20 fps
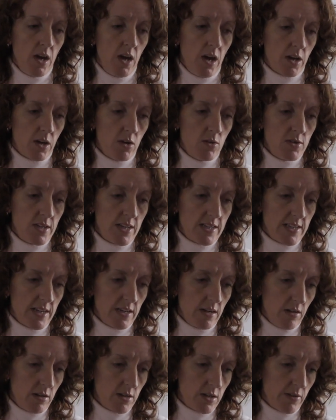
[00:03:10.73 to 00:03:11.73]
Acoustic
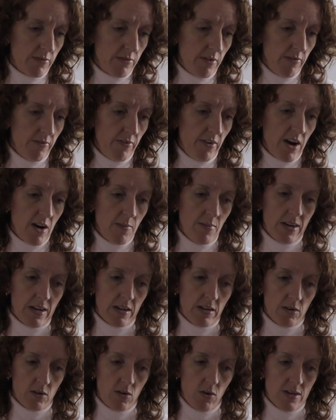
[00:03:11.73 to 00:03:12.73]
technology for
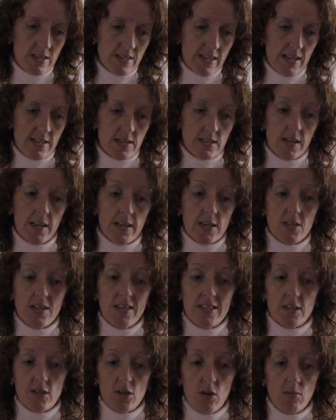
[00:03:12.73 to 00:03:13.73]
environmental noise cancellation
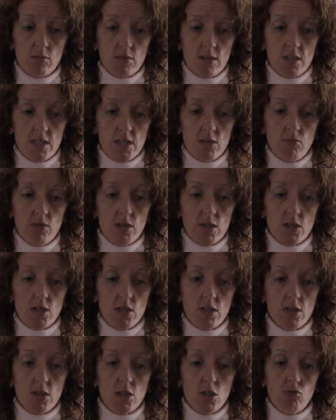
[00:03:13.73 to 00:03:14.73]
is adopted
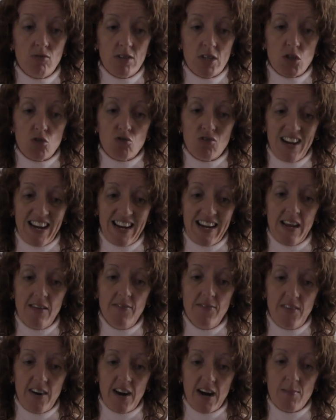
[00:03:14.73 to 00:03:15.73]
to restrain
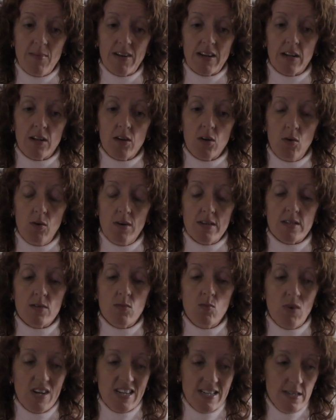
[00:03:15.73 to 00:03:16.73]
environmental noise
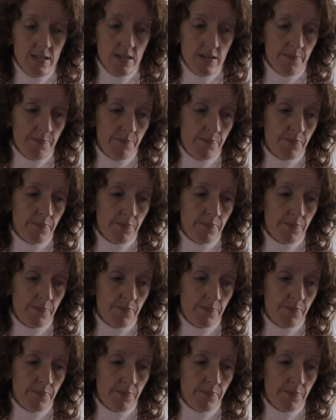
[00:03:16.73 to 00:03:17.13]
and wind.